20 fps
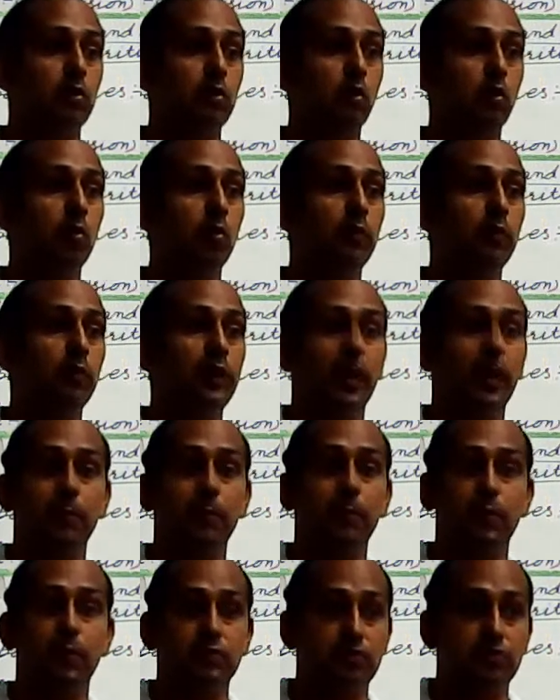room
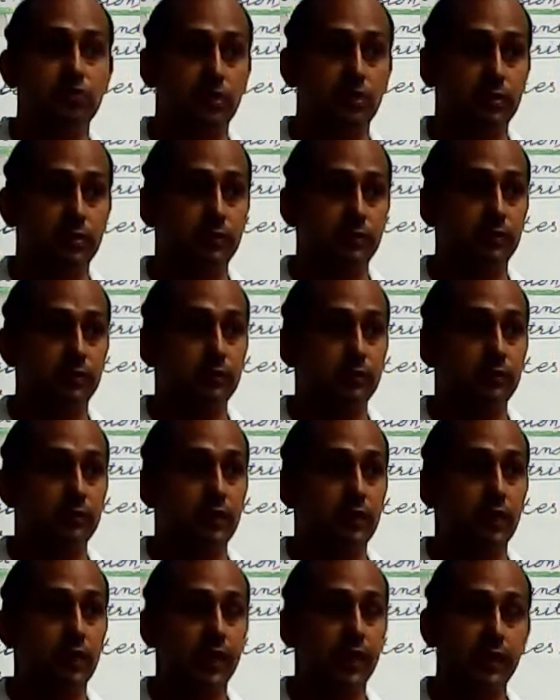temperature.
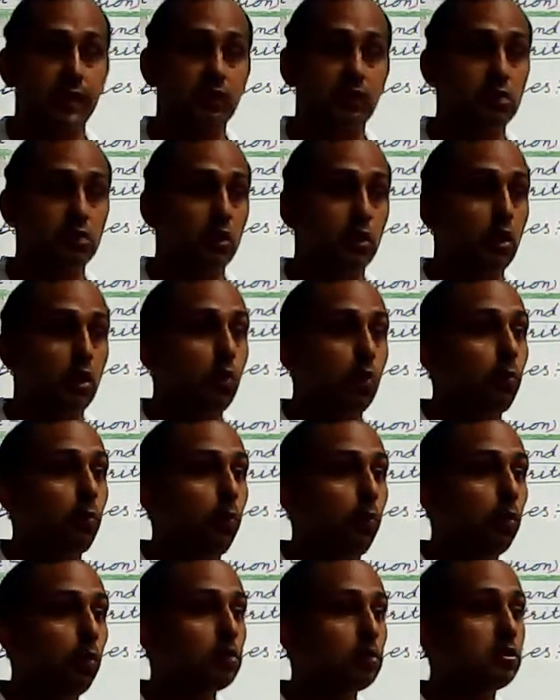It is
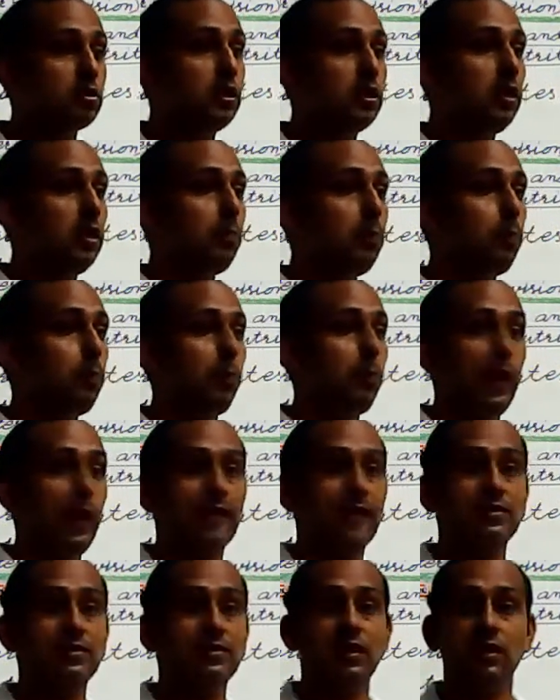mostly
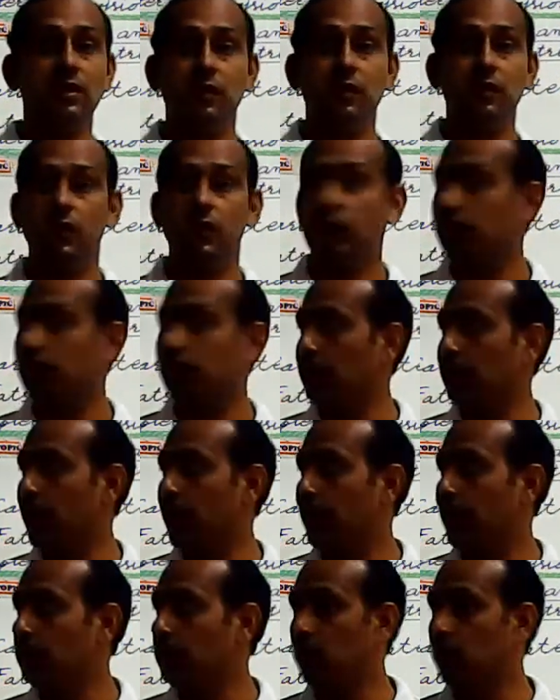present in
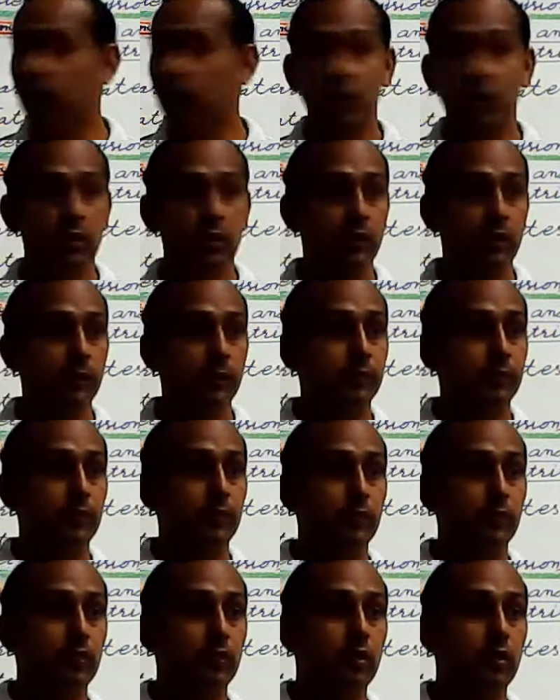animal
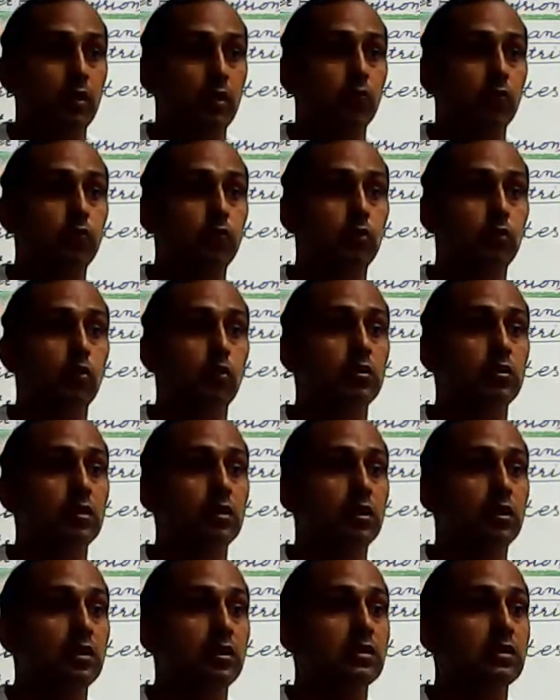
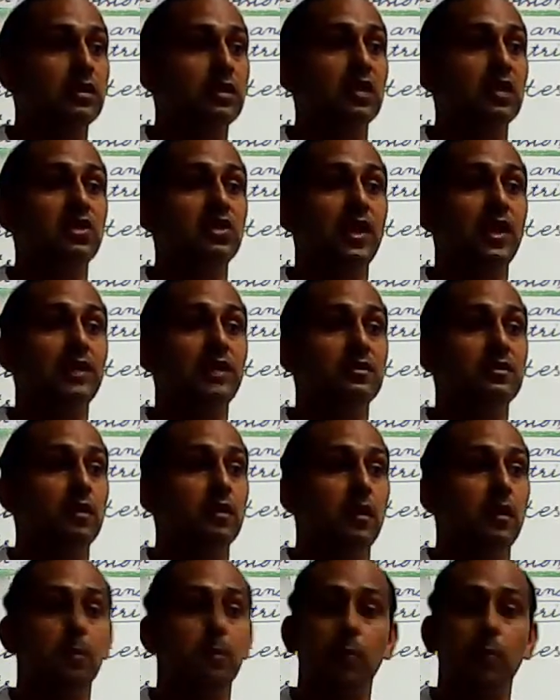foods such
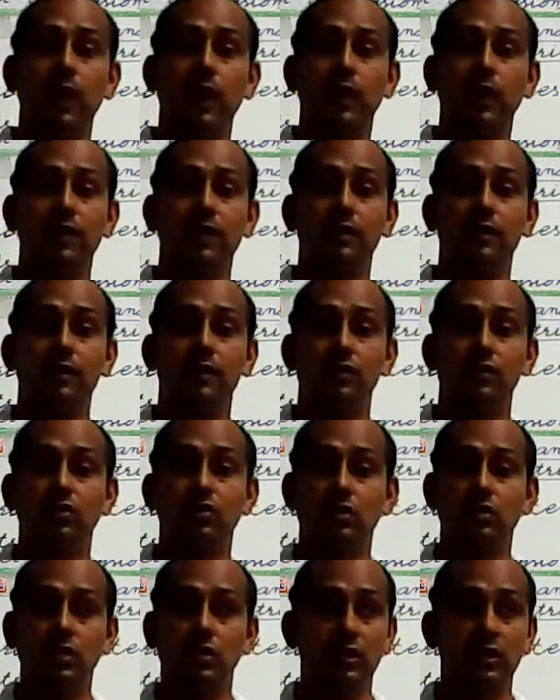as milk,
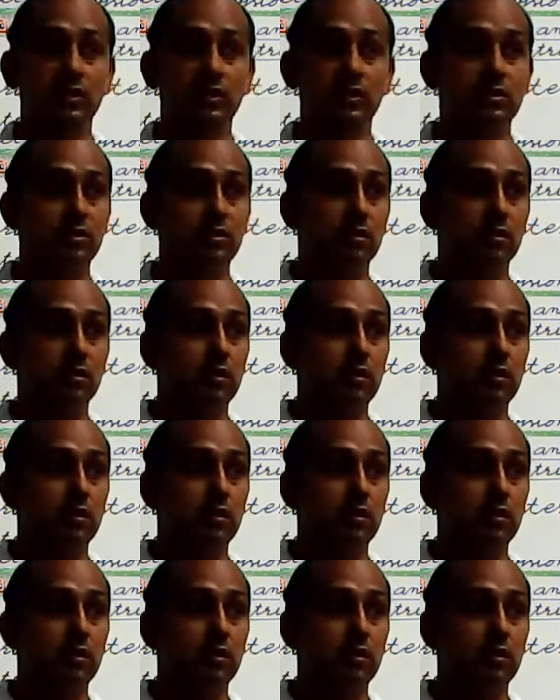cheese,